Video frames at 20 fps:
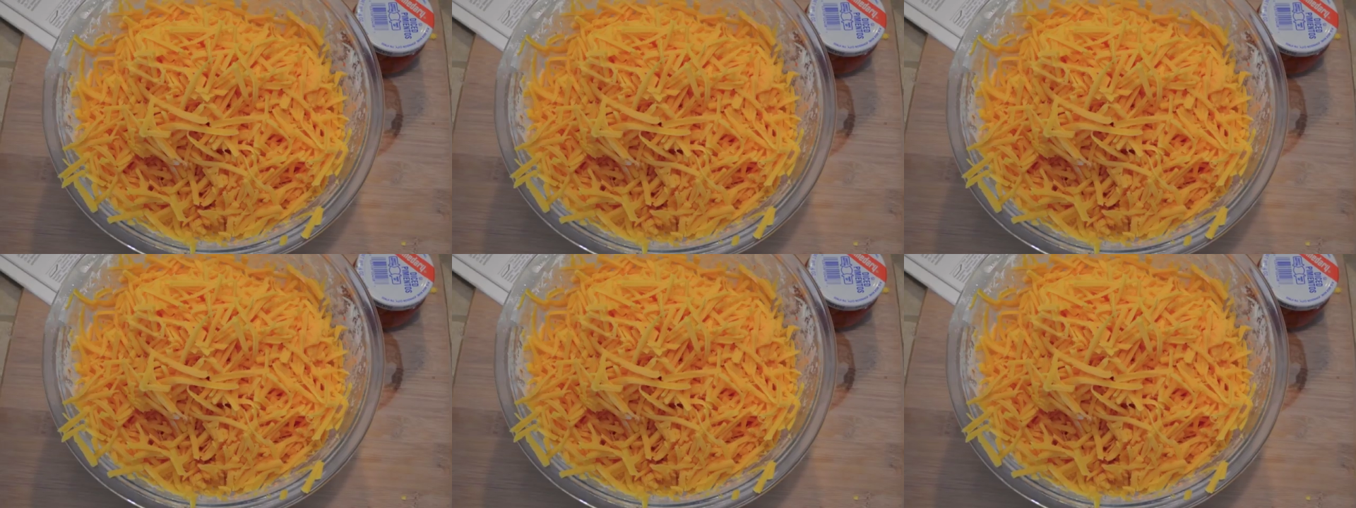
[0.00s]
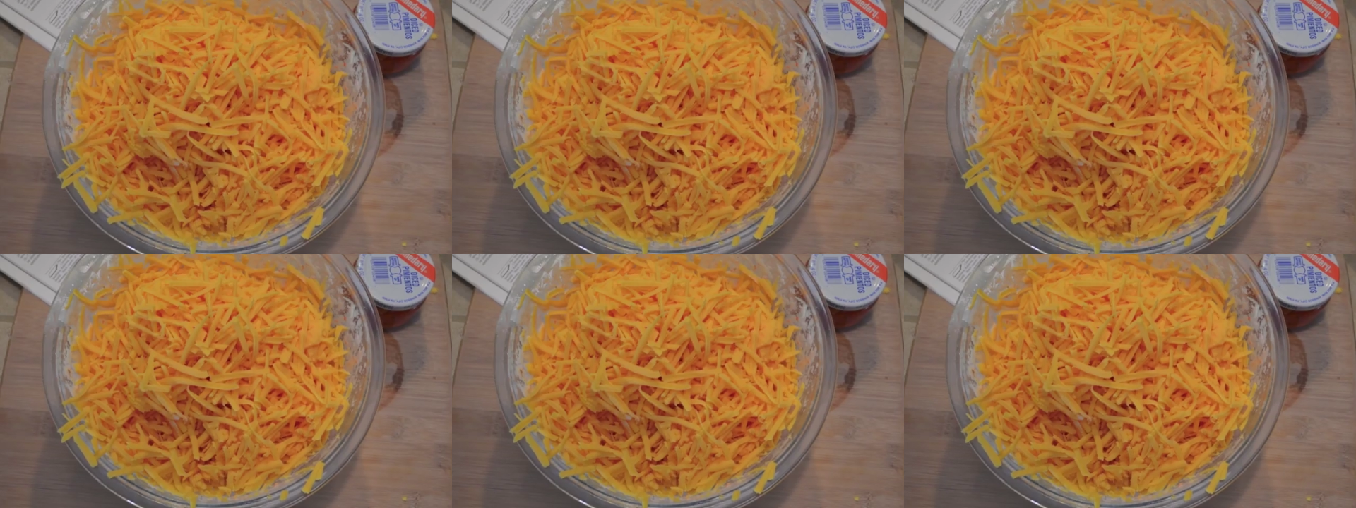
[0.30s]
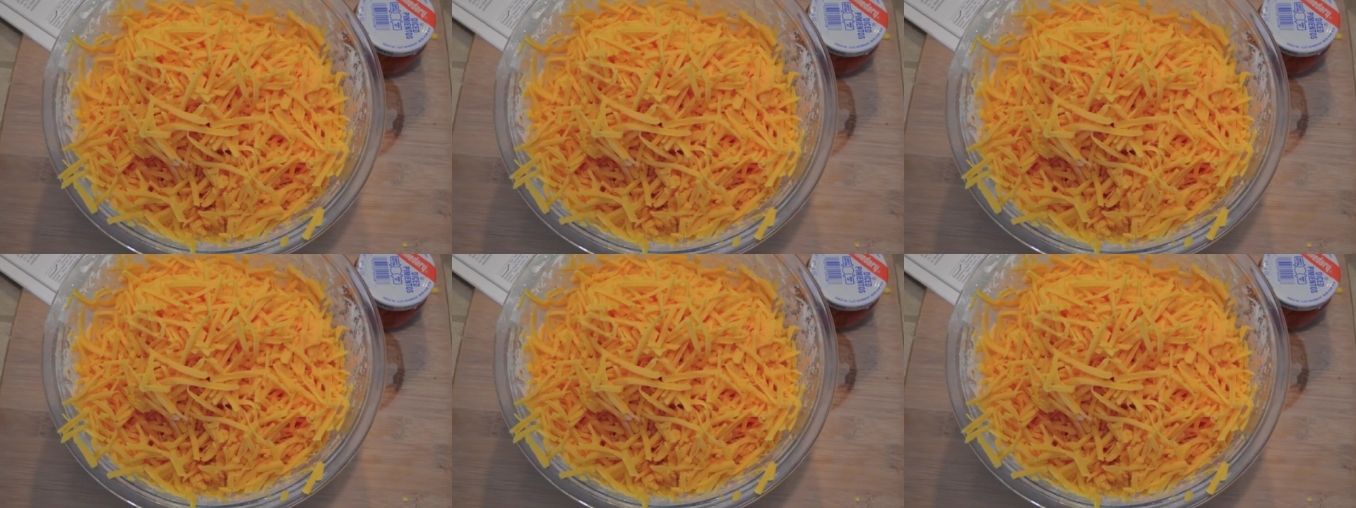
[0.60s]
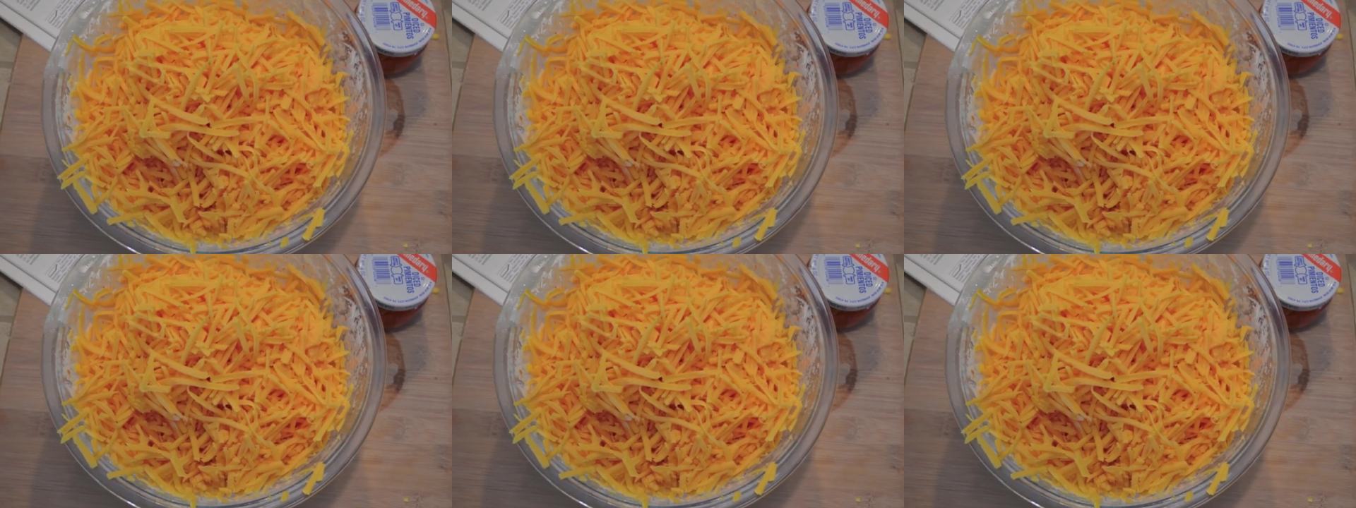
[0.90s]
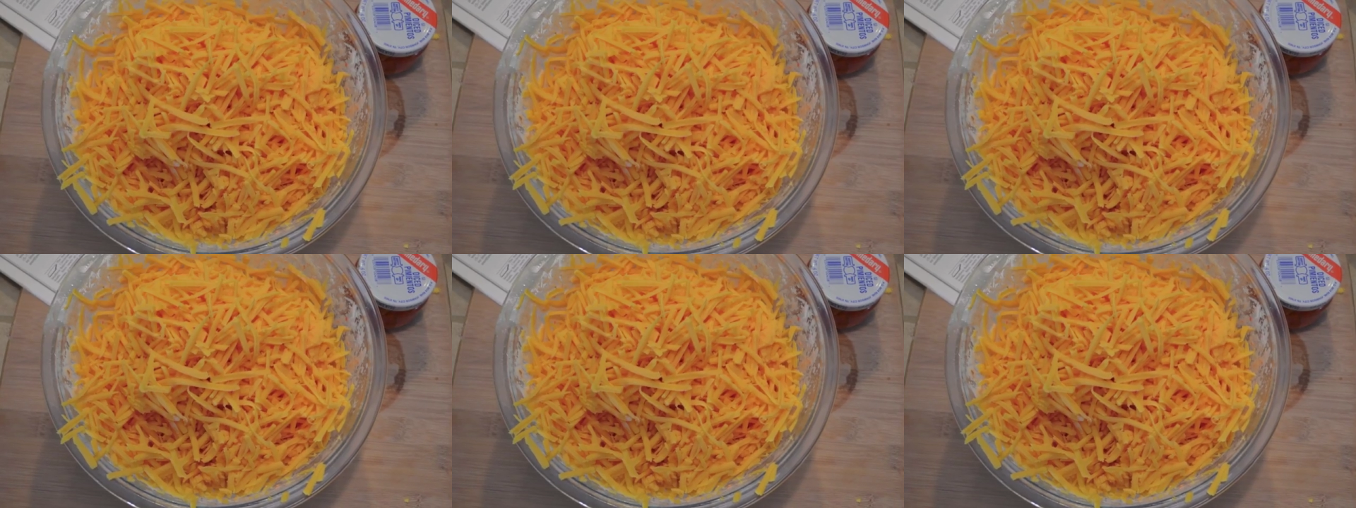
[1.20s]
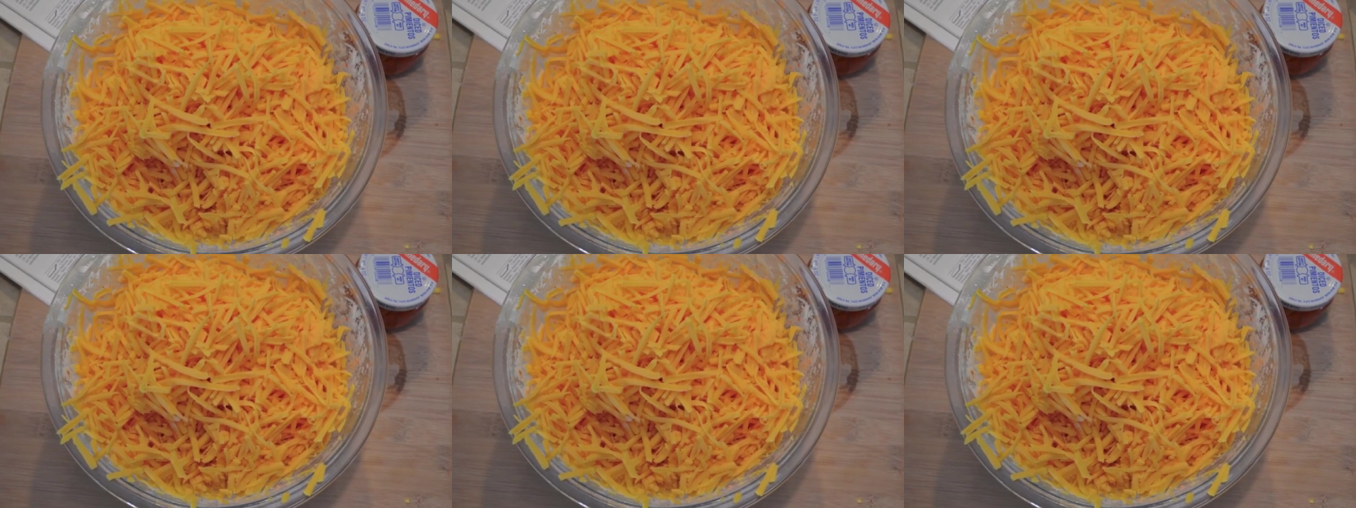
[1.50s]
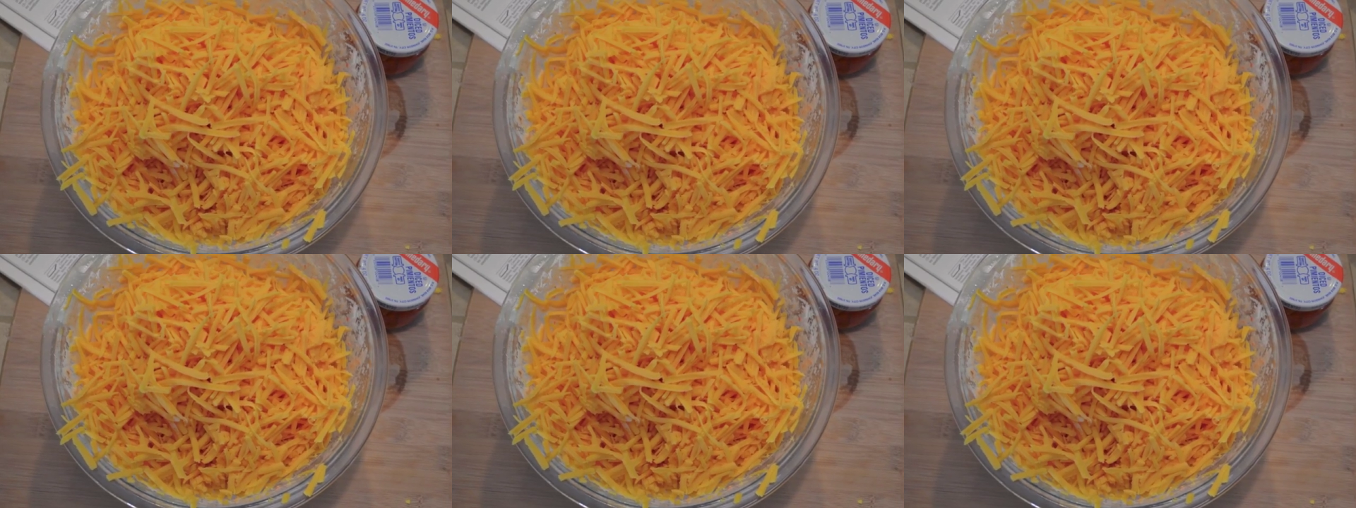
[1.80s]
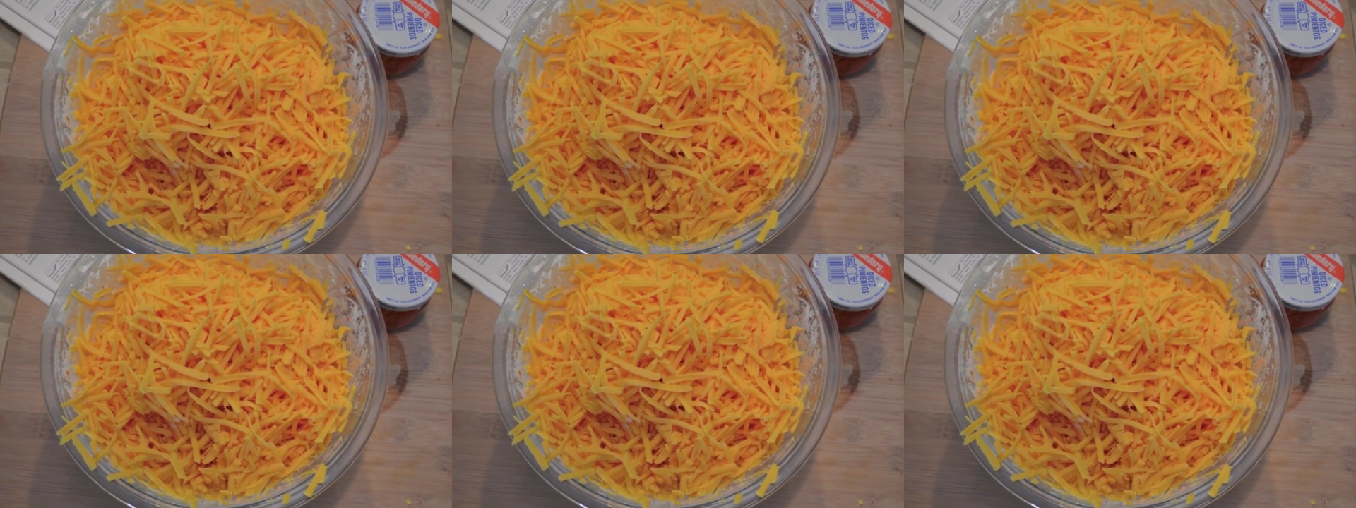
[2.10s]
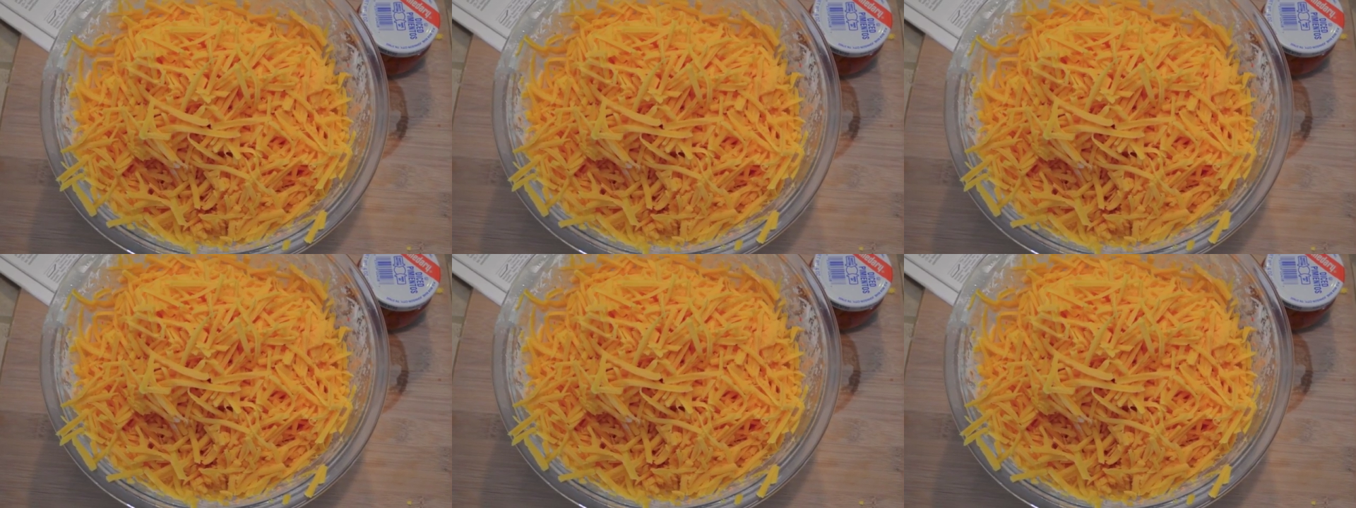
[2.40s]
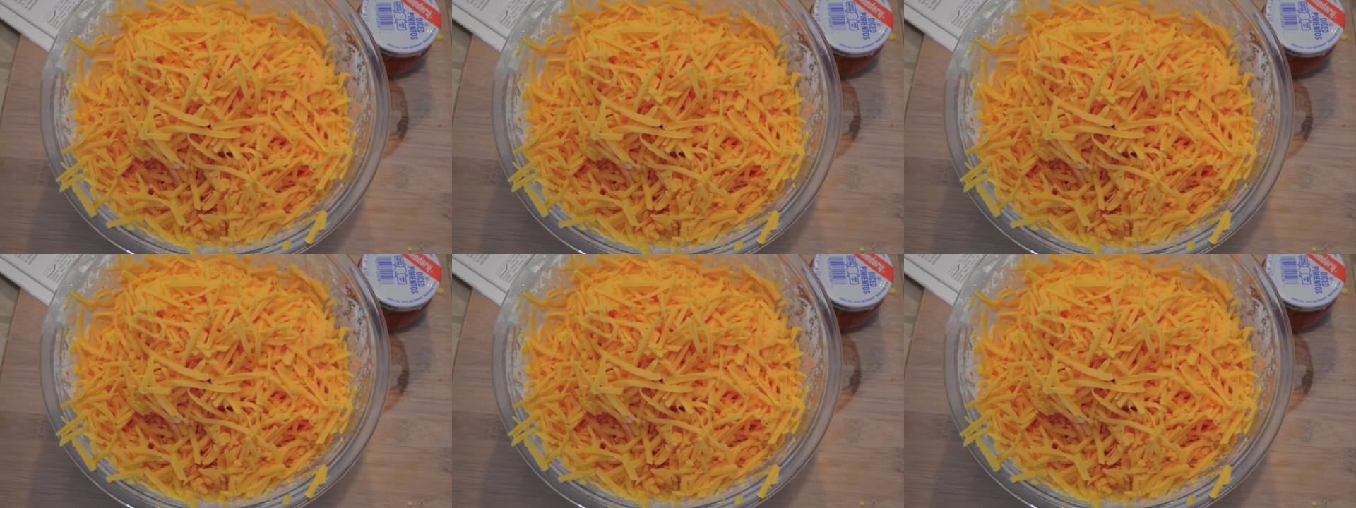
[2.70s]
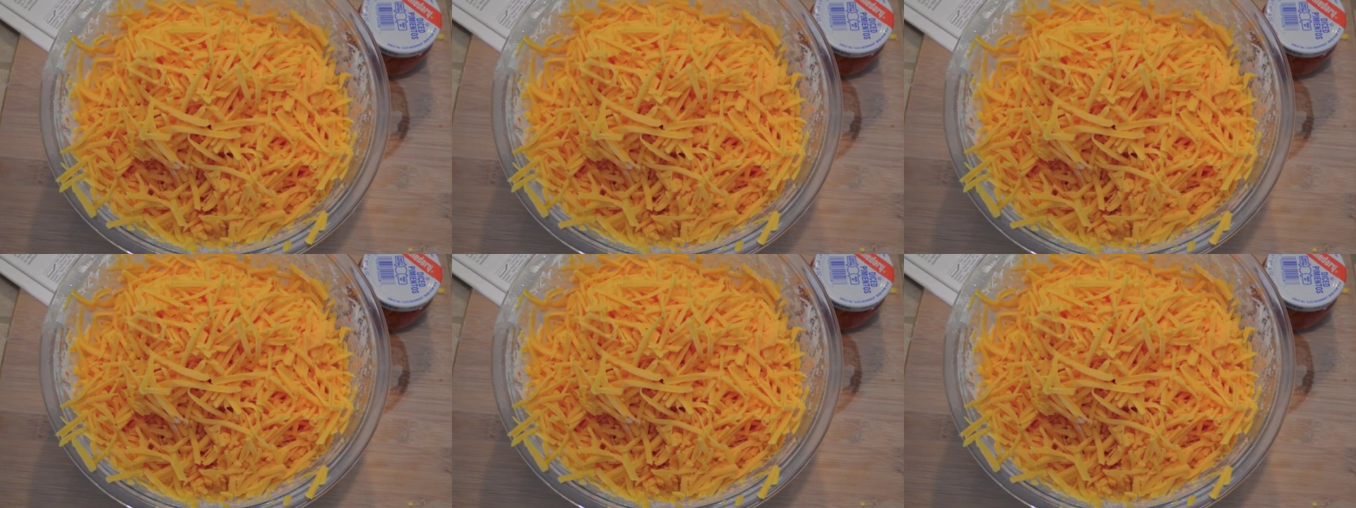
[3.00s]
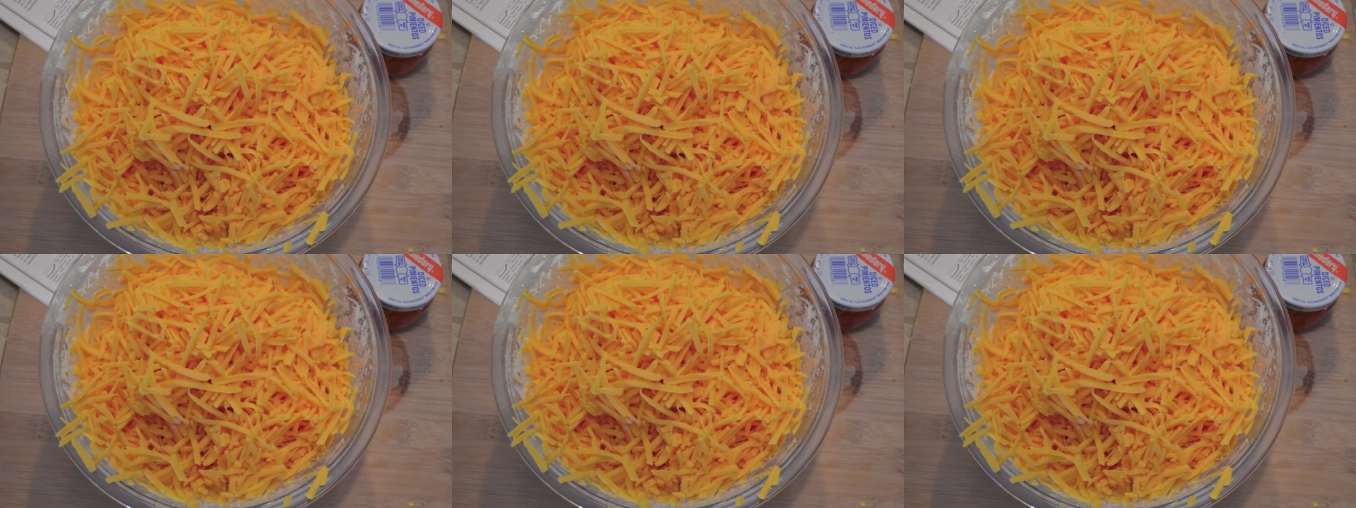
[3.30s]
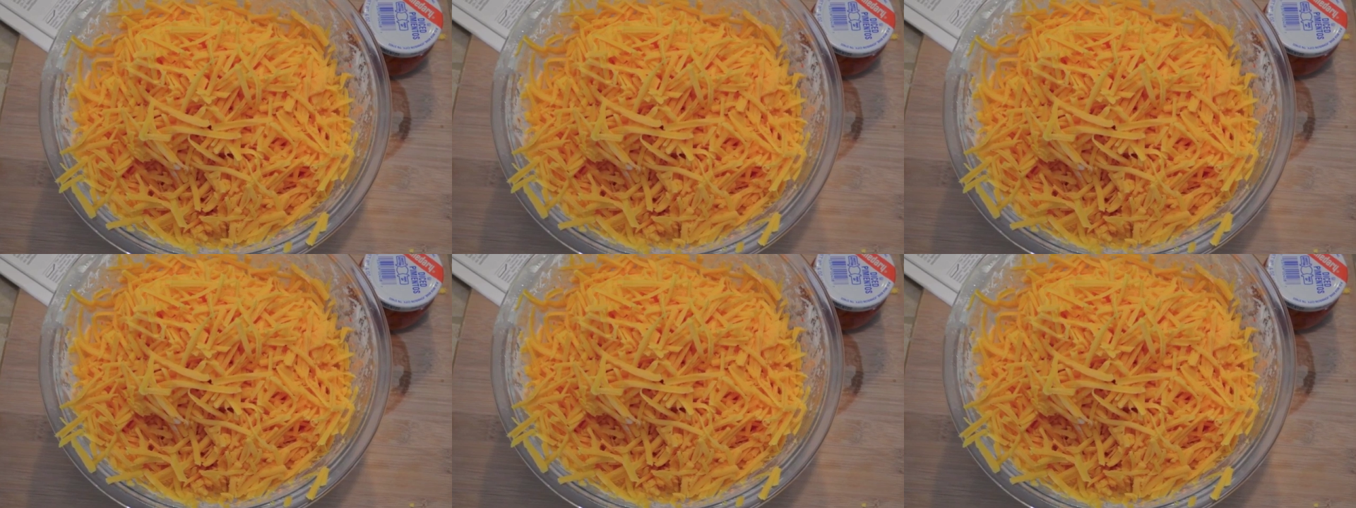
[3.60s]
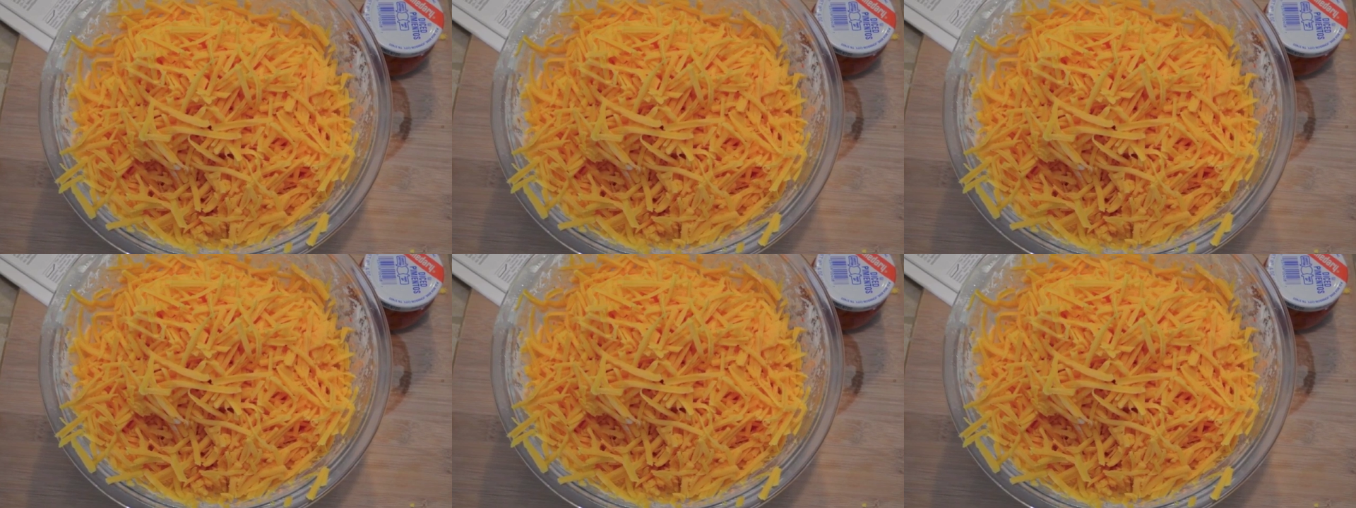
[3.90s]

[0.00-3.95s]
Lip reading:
[unreadable: no face in view]